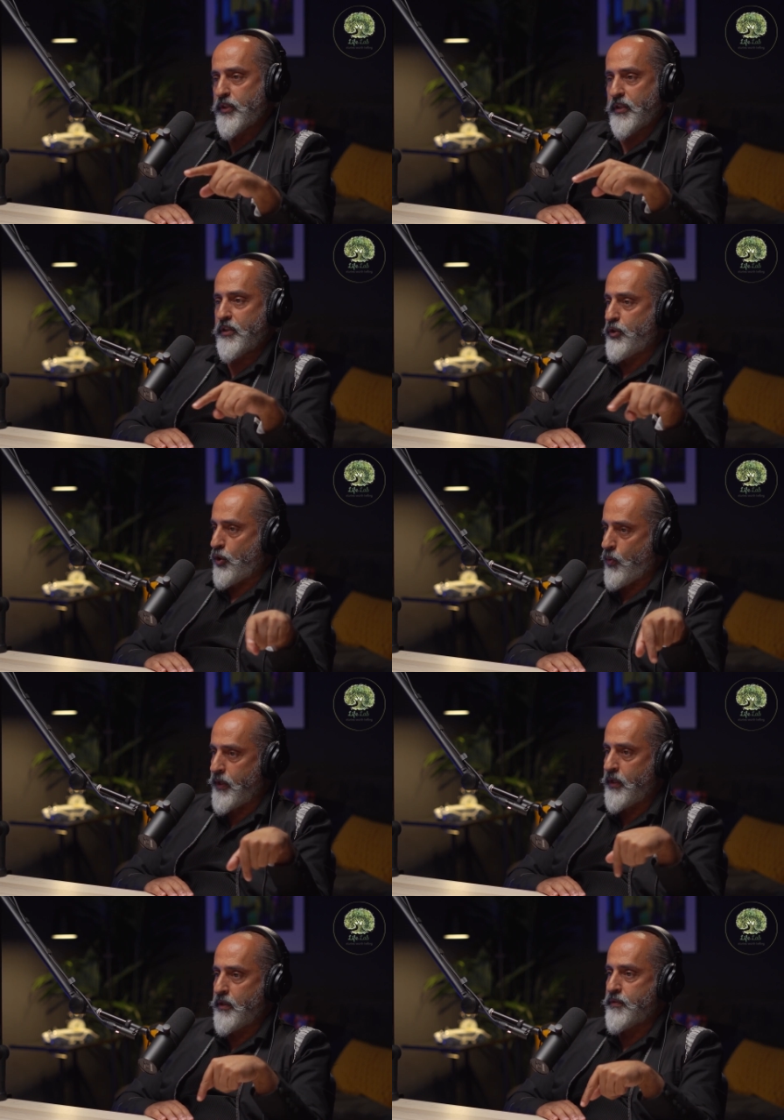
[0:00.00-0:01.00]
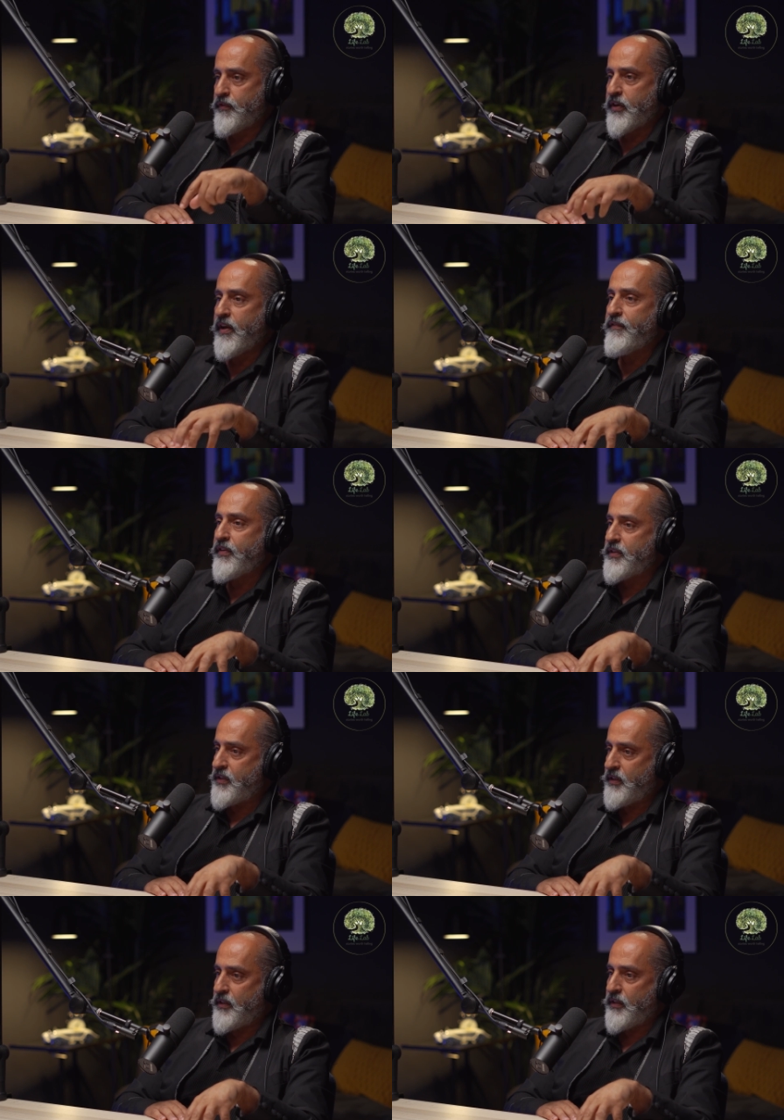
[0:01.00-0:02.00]
we did the drawings for every
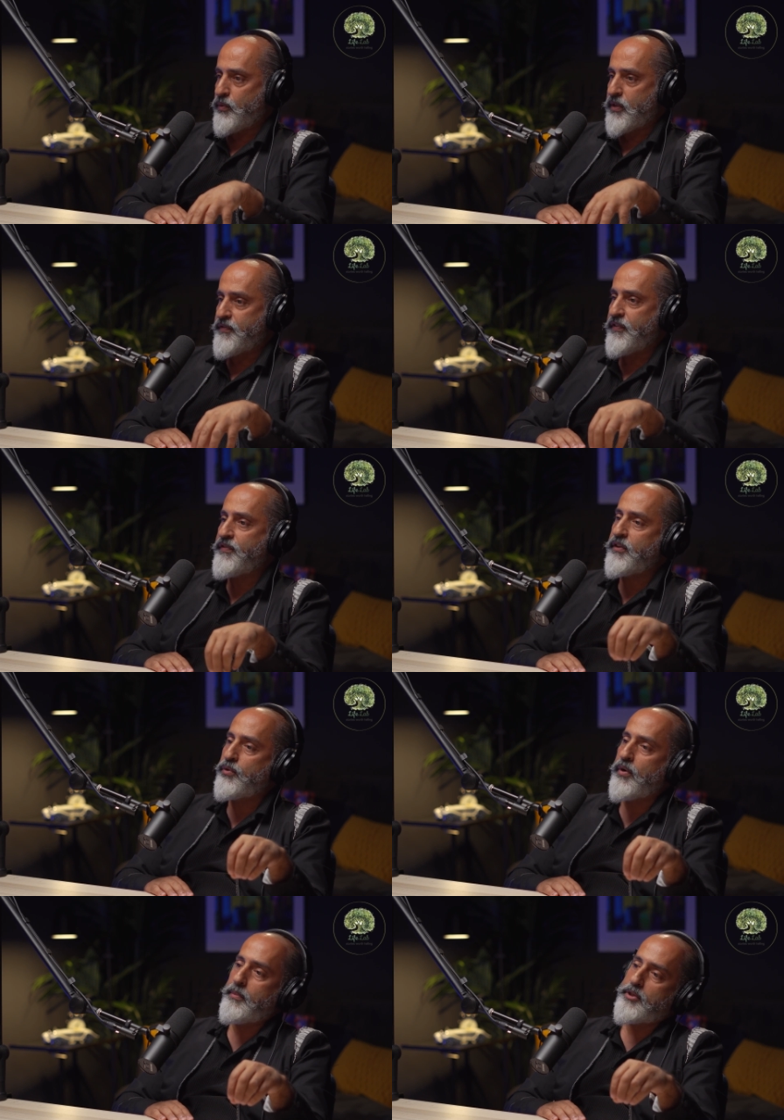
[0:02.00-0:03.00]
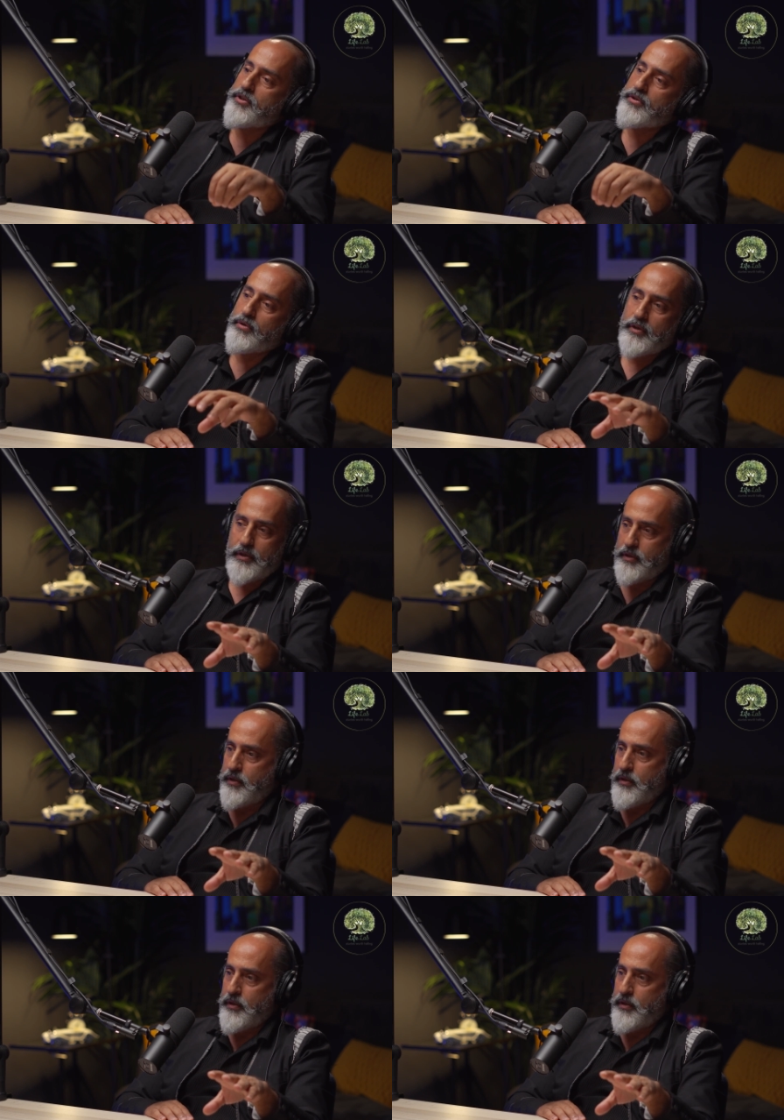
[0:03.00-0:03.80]
scene. It was fifty two images only.